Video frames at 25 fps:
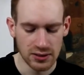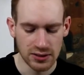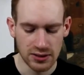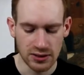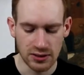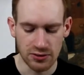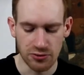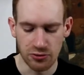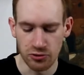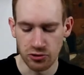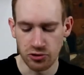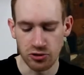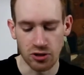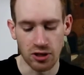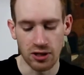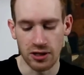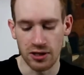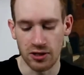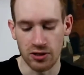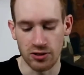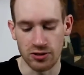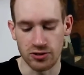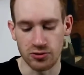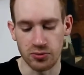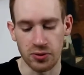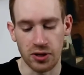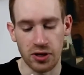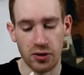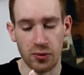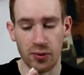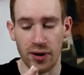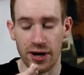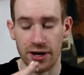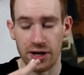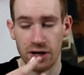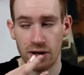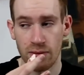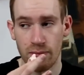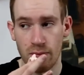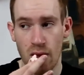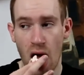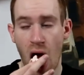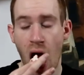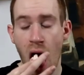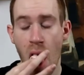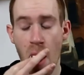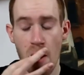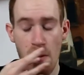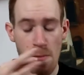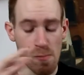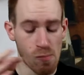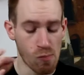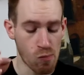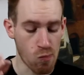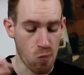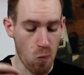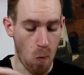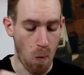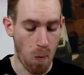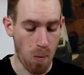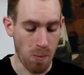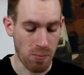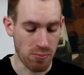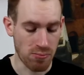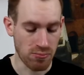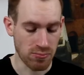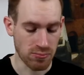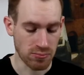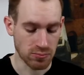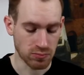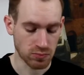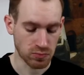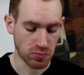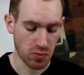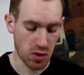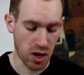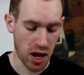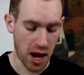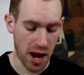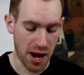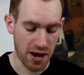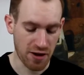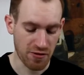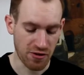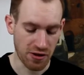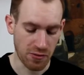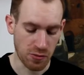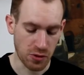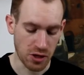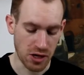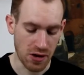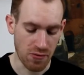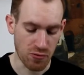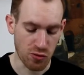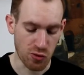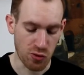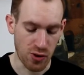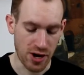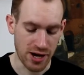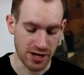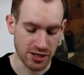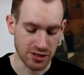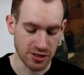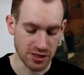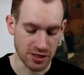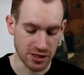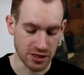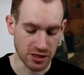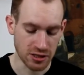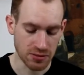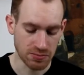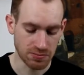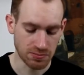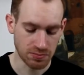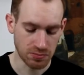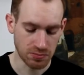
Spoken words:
The food coloring is really random. And if I would have to rate this,